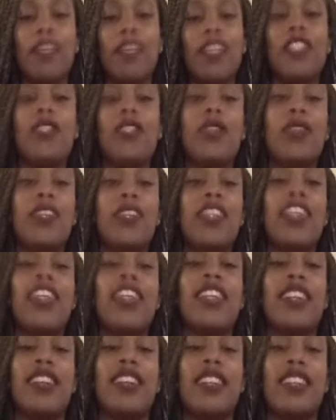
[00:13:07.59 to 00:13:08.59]
doing the
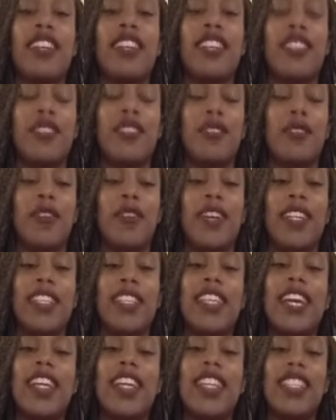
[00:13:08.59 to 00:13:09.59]
good that you
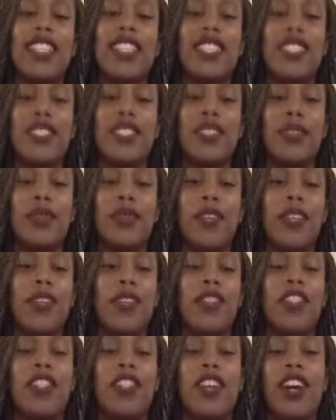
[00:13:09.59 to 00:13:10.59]
intended to do when you
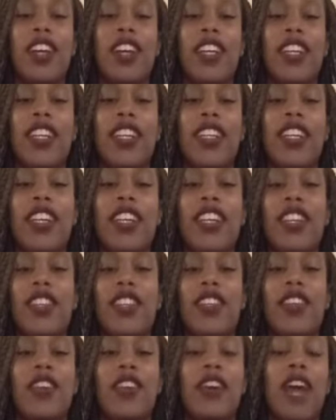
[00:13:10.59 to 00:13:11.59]
started
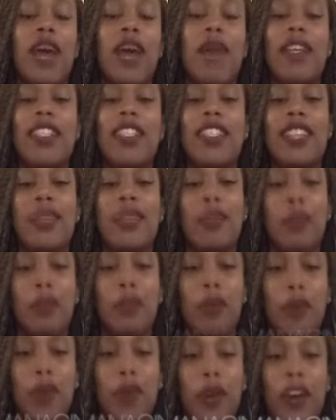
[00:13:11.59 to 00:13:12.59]
your MSW
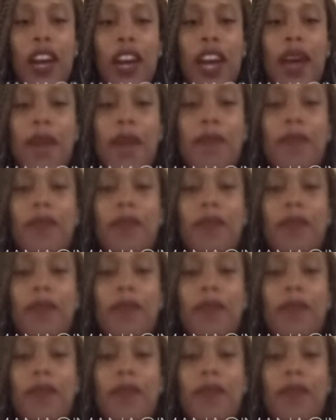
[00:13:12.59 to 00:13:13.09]
program.